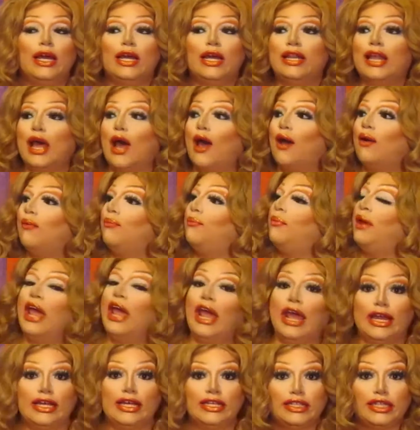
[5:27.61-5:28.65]
That
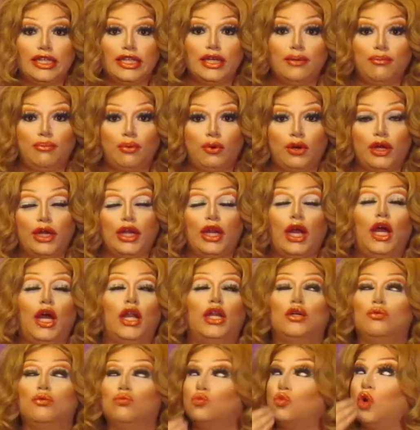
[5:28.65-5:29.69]
paisley print,
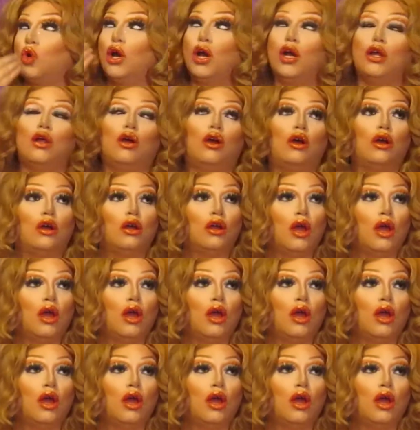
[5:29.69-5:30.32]
honey. I